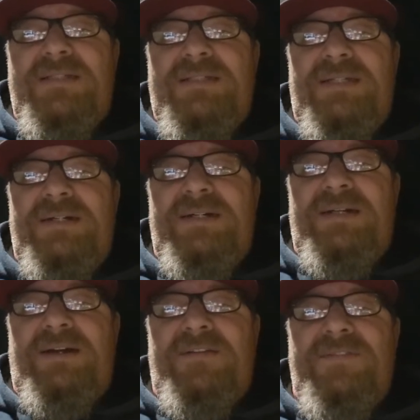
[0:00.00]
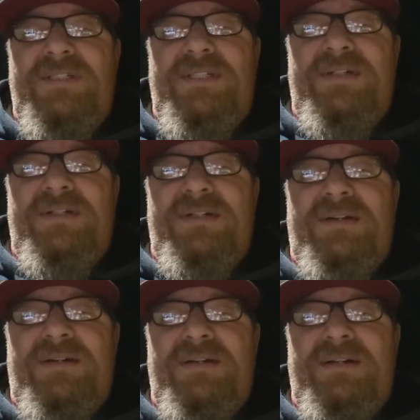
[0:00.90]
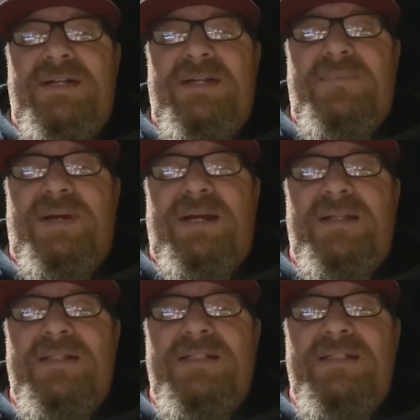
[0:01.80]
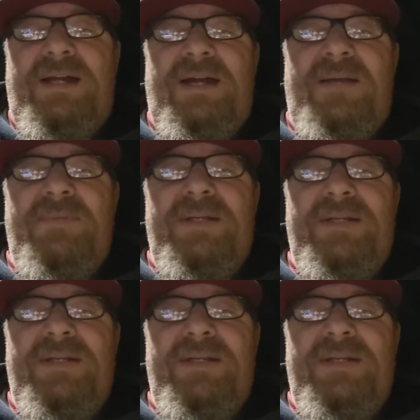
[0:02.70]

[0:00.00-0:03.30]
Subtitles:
tearing off the deer guard at a pilot in Joplin.